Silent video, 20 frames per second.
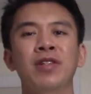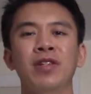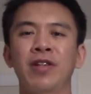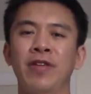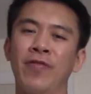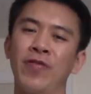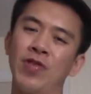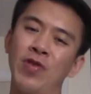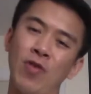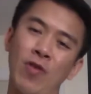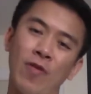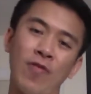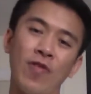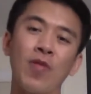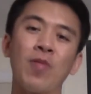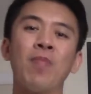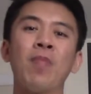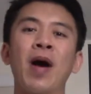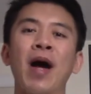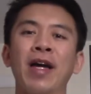If you're
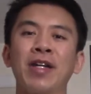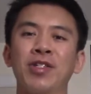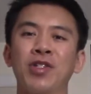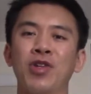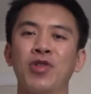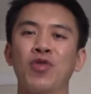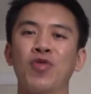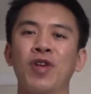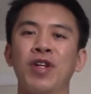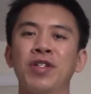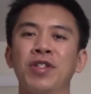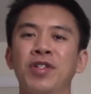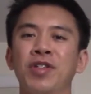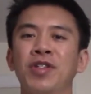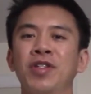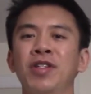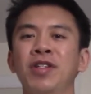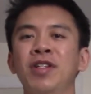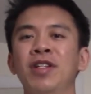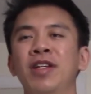from my
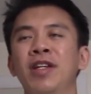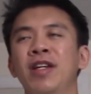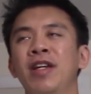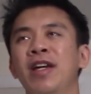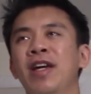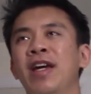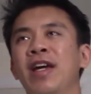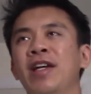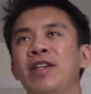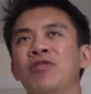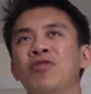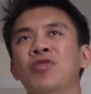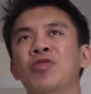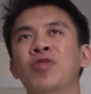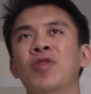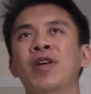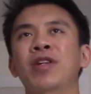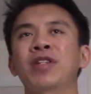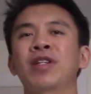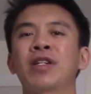generation and you're
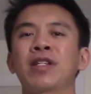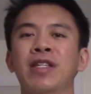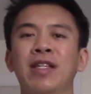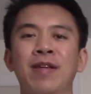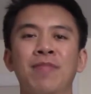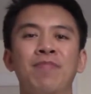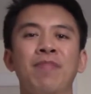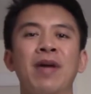trying to get